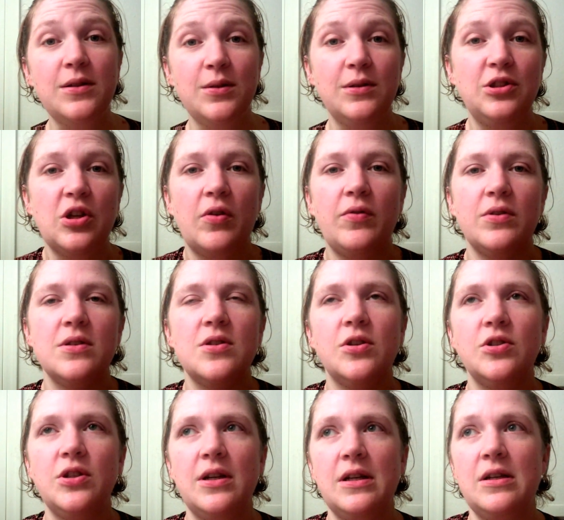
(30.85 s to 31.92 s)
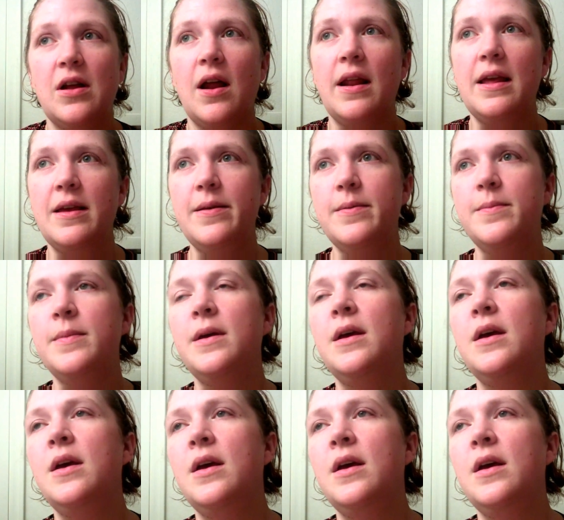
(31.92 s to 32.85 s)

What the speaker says: to a general surgeon and not him,